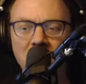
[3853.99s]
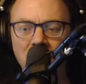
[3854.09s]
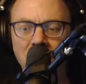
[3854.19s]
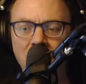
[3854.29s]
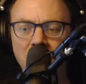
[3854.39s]

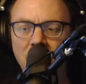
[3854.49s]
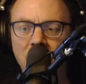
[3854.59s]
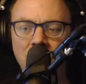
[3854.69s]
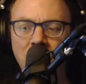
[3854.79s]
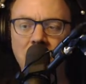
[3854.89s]

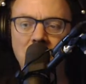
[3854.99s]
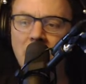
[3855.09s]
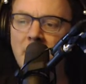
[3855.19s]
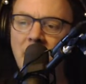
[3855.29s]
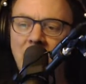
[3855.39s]

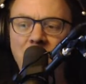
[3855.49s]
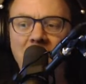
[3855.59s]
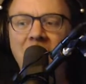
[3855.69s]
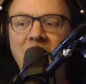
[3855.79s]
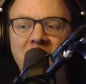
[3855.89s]
If
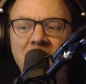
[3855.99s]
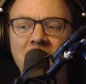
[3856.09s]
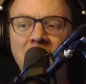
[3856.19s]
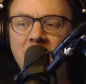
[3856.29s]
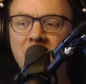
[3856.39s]
a
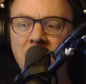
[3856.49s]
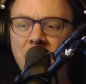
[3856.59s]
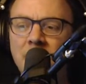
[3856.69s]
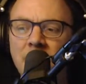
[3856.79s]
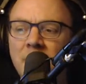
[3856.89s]
song
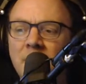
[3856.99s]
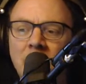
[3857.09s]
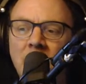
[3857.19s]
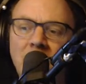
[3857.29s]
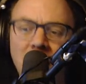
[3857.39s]

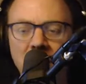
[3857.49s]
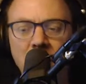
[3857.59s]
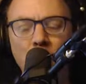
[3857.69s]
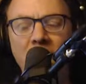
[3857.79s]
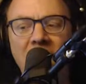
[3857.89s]
could
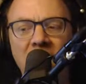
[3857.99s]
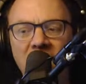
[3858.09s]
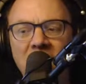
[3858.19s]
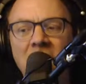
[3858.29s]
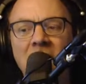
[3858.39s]
raise
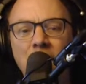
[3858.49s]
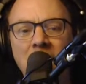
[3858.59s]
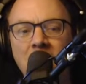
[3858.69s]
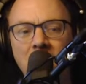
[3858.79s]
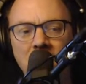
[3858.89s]
an army
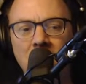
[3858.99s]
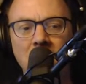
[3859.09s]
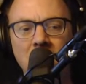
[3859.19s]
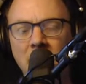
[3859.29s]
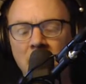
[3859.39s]

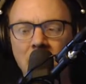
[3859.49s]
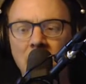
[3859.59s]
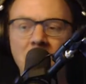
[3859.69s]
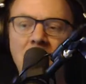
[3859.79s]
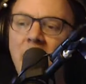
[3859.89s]

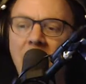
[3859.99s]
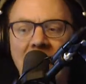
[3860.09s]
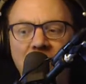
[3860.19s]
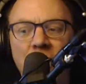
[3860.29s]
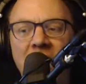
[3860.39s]

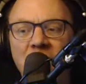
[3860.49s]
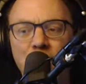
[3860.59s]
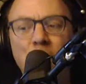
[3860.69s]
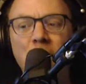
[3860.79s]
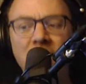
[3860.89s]
and
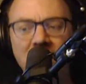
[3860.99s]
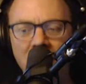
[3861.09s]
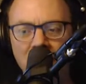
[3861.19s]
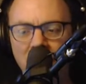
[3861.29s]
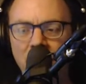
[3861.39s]
transport it
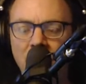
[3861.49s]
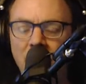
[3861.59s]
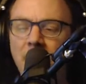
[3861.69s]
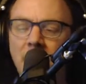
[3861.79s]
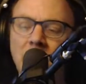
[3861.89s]

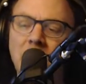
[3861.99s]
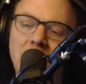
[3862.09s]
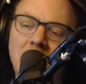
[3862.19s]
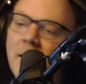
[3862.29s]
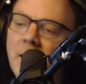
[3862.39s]

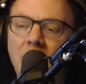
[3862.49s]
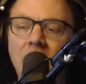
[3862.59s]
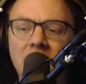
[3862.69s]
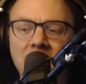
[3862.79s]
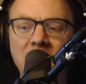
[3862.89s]

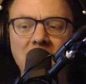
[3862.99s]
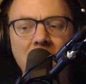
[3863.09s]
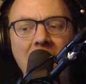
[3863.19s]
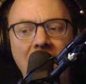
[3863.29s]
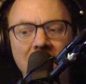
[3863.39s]
on
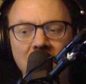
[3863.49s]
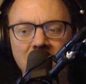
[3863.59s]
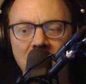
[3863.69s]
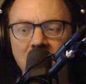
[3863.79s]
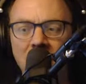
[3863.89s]
command,
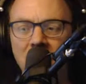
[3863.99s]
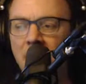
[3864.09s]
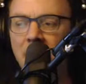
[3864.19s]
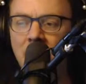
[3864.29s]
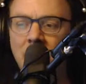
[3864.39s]

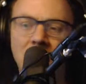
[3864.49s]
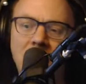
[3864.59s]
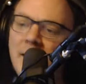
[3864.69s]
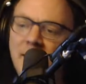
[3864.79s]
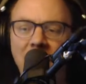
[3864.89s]

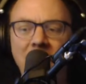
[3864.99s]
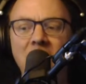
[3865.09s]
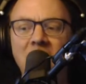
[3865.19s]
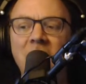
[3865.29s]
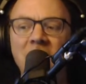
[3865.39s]
take
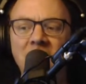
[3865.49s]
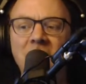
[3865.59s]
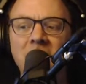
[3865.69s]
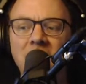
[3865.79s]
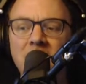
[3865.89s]
us
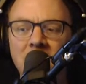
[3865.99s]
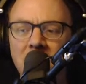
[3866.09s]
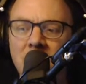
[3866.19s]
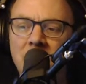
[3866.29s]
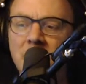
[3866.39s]
all
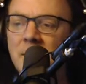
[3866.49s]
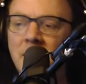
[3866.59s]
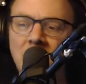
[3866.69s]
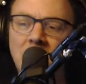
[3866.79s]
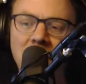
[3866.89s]

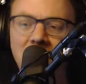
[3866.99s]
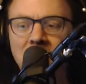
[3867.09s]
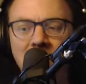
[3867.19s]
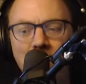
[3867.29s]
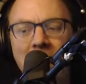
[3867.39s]

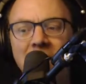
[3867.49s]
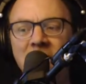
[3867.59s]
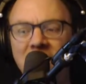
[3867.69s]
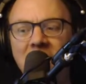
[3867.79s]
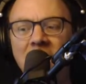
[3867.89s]
to
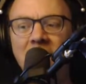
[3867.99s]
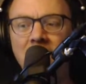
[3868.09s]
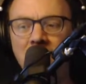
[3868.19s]
Palestine